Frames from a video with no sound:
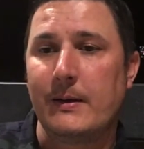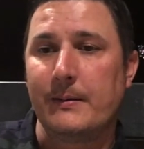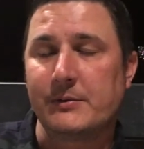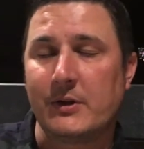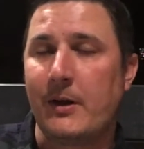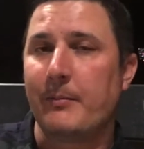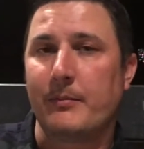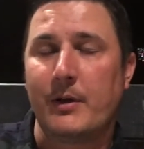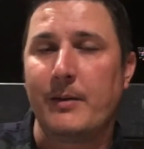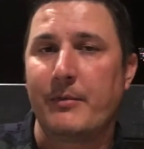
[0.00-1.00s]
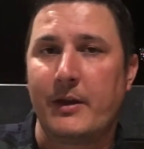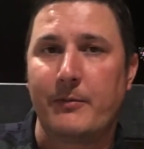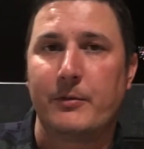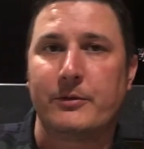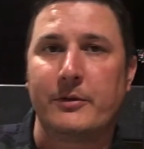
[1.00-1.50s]
So I'm
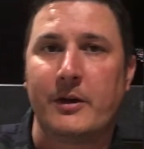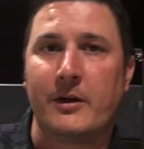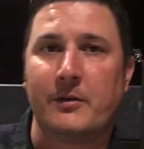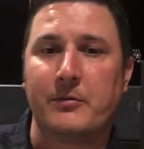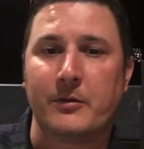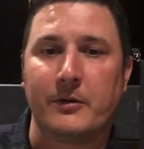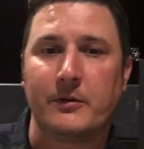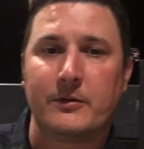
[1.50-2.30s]
thankful to God for